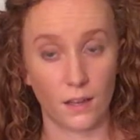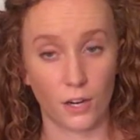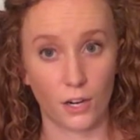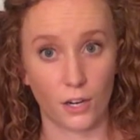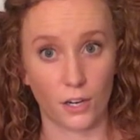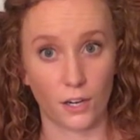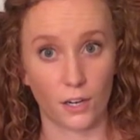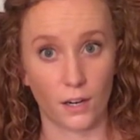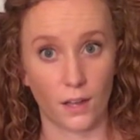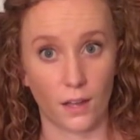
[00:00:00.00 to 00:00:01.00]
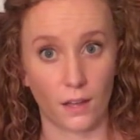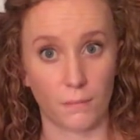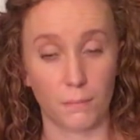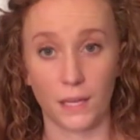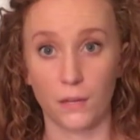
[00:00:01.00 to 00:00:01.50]
her
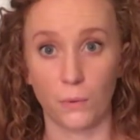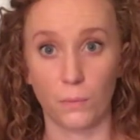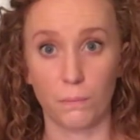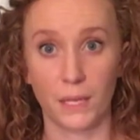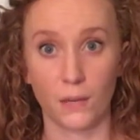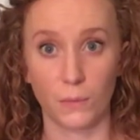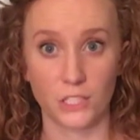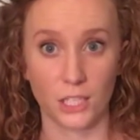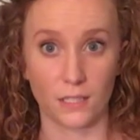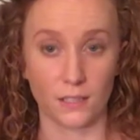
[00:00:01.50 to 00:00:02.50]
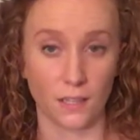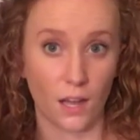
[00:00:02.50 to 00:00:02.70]
Pigwidgeon